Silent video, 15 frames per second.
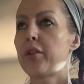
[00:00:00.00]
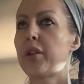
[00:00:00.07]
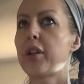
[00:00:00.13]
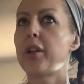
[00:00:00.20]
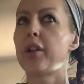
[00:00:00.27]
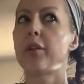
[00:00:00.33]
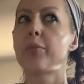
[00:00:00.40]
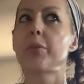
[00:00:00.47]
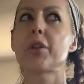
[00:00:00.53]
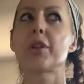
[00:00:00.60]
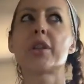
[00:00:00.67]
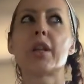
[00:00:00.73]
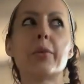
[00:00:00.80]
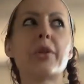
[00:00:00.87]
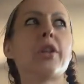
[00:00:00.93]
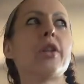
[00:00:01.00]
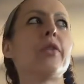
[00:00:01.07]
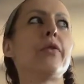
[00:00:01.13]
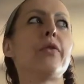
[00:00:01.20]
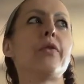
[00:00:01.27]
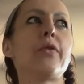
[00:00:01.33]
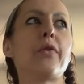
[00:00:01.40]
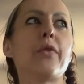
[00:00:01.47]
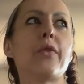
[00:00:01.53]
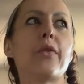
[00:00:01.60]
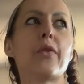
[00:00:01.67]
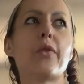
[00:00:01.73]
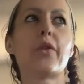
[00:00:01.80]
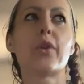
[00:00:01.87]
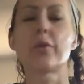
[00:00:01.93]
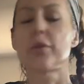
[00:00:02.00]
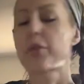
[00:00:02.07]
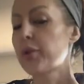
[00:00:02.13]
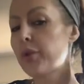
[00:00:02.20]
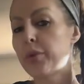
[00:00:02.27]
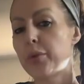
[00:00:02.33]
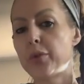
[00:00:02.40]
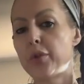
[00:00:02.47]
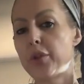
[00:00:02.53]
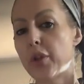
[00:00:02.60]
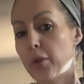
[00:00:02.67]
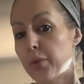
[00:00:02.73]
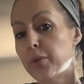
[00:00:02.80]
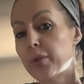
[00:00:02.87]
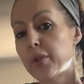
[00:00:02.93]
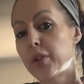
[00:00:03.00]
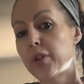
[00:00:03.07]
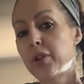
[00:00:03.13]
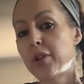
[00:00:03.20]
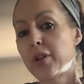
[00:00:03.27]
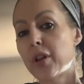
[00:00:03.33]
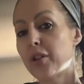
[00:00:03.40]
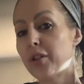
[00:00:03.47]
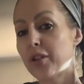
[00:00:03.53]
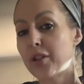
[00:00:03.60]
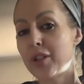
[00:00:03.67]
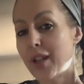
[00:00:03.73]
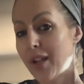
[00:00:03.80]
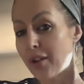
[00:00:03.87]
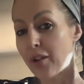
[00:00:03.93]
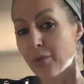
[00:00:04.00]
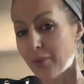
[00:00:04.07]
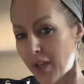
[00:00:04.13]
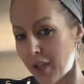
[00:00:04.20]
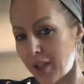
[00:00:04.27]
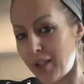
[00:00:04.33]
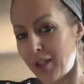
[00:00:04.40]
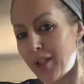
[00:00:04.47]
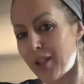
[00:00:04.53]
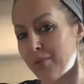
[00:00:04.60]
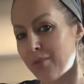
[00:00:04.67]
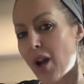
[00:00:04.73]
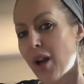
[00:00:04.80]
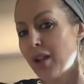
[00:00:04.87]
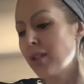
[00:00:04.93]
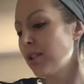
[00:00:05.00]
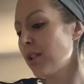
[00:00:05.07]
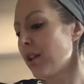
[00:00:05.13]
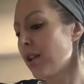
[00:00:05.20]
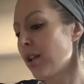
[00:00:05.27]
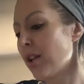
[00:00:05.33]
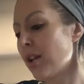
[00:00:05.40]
the perception of those who don't understand already in mind,